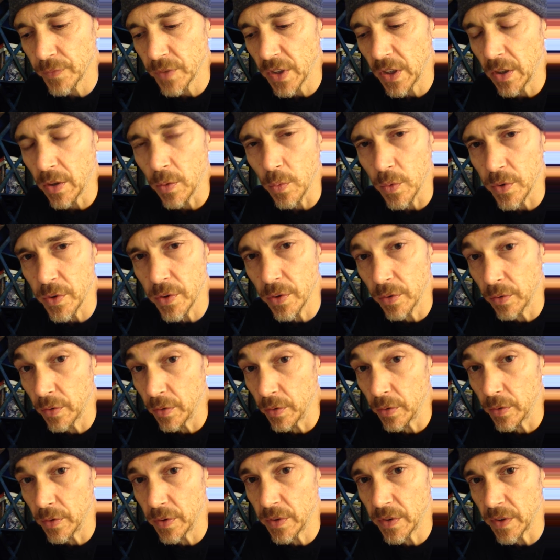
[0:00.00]
Know, once you
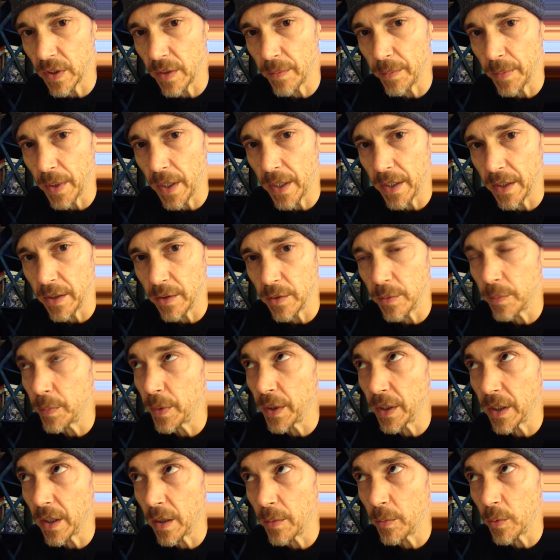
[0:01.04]
lose somebody, you
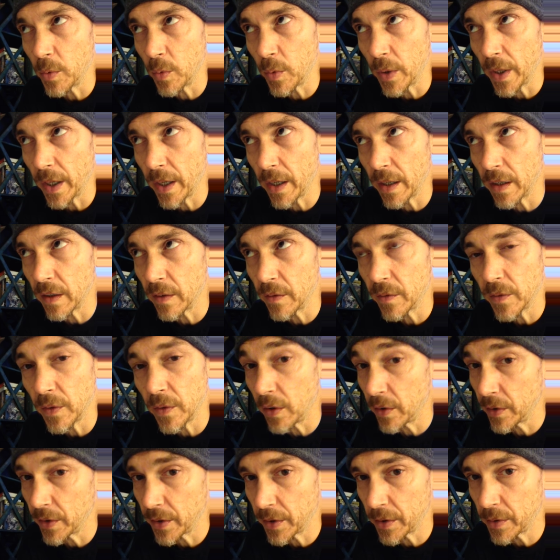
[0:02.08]
become aware of
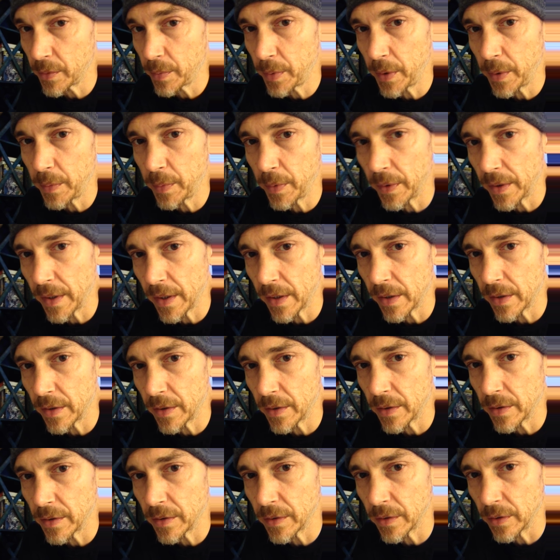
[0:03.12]
all the other people that
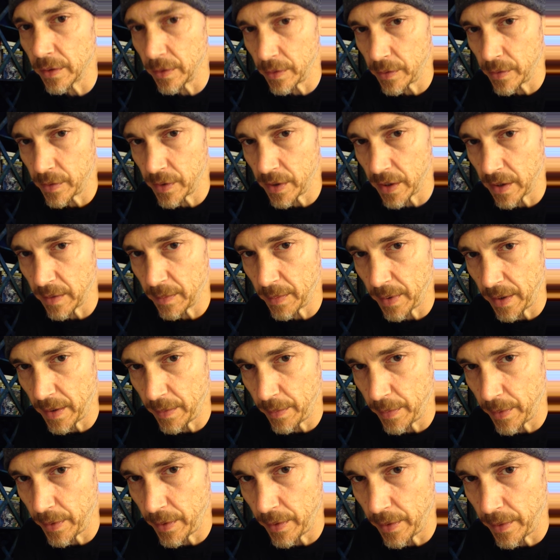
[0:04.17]
are losing
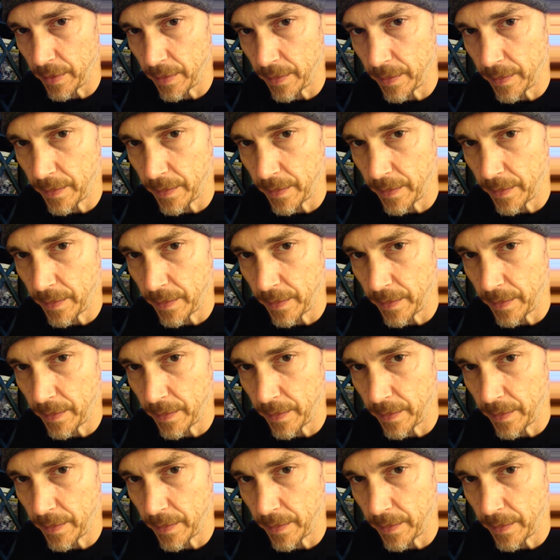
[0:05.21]
people.